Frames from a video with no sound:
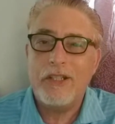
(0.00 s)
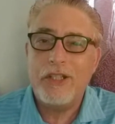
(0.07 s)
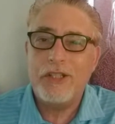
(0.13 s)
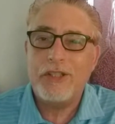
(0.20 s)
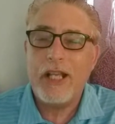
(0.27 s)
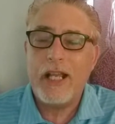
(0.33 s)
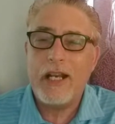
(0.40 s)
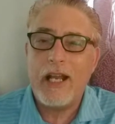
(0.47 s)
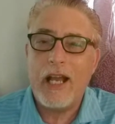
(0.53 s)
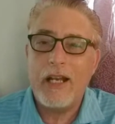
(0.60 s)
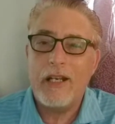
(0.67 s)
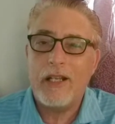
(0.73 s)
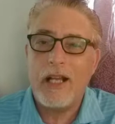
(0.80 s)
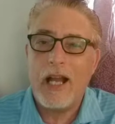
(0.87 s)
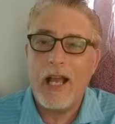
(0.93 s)
she's saying
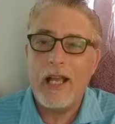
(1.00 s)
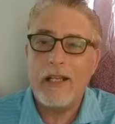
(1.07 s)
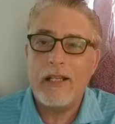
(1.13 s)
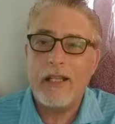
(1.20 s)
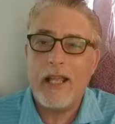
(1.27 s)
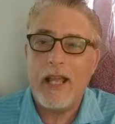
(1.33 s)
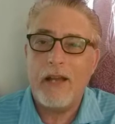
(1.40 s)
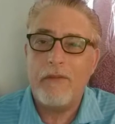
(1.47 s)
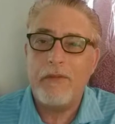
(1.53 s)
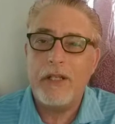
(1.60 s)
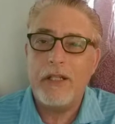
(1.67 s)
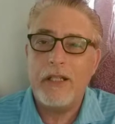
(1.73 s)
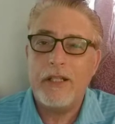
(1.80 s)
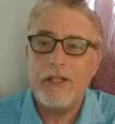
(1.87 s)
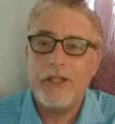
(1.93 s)
hi to Lagaya and
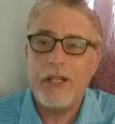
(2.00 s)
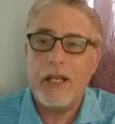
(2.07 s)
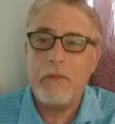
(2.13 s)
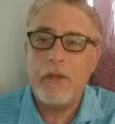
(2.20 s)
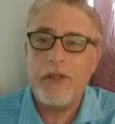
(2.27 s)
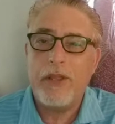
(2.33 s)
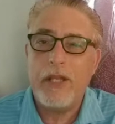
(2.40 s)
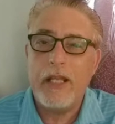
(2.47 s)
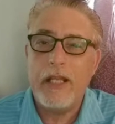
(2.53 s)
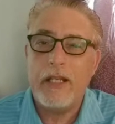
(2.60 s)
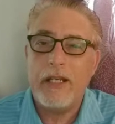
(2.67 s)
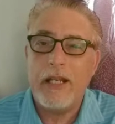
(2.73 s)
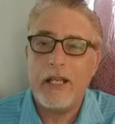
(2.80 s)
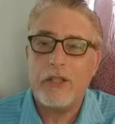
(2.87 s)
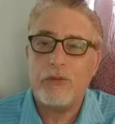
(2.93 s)
Kevin and Timothy
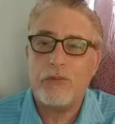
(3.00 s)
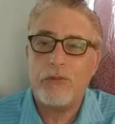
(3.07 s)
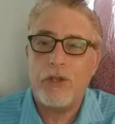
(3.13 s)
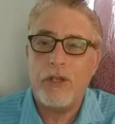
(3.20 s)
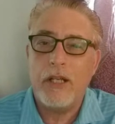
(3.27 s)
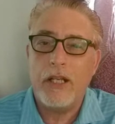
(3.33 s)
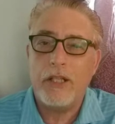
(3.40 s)
and S.